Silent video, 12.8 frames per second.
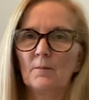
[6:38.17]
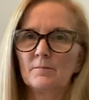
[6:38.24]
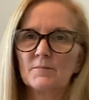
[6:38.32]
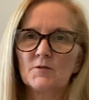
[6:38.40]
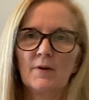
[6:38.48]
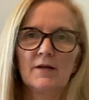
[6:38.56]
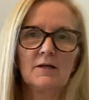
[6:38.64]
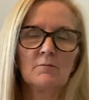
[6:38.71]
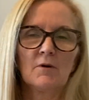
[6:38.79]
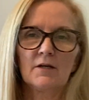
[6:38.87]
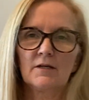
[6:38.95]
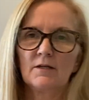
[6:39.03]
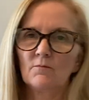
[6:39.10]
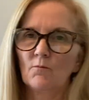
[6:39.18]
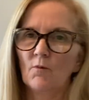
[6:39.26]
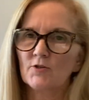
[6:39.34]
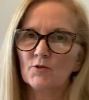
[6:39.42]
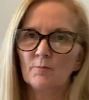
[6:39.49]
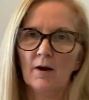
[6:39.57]
spending money,
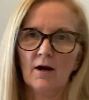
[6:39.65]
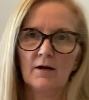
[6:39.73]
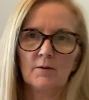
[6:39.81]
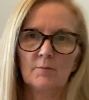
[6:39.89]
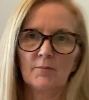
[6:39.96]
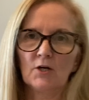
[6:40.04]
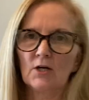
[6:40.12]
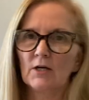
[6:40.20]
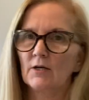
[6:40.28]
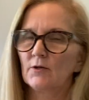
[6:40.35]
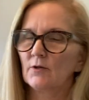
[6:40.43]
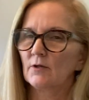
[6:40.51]
watch your pocketbook.